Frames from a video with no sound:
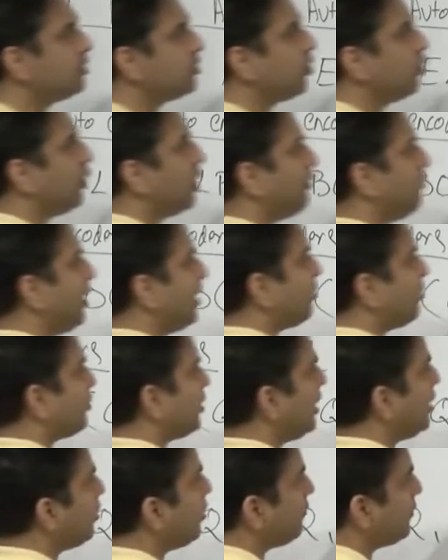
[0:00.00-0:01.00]
So one way to
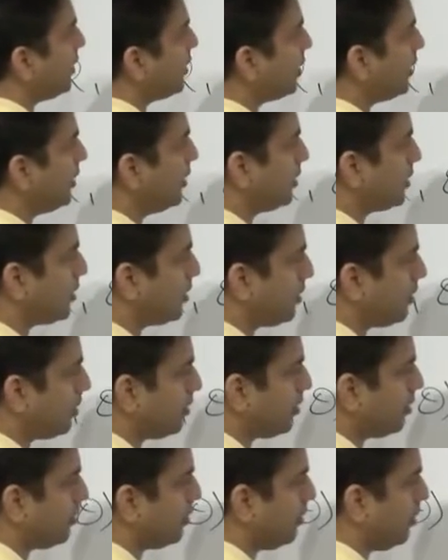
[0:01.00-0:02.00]
think of it is,
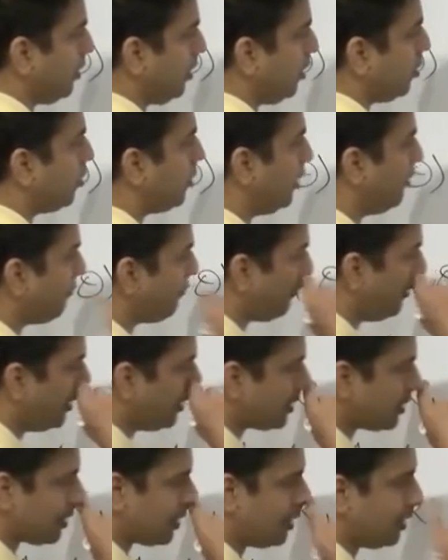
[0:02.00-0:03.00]
you know, if
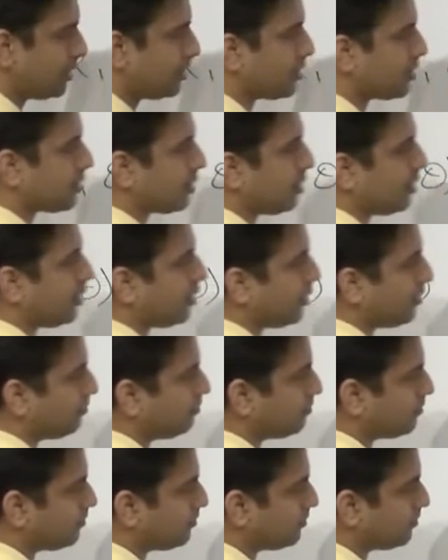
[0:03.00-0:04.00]
this is
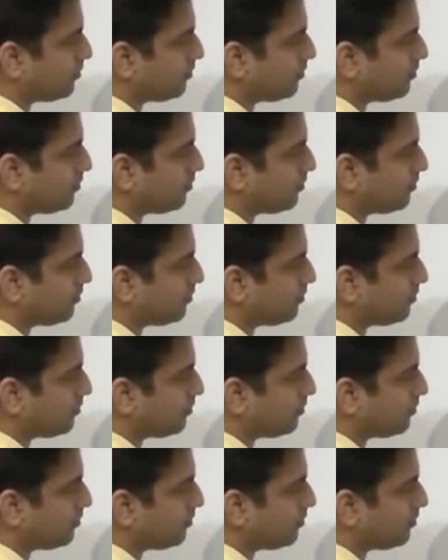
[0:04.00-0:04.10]
um,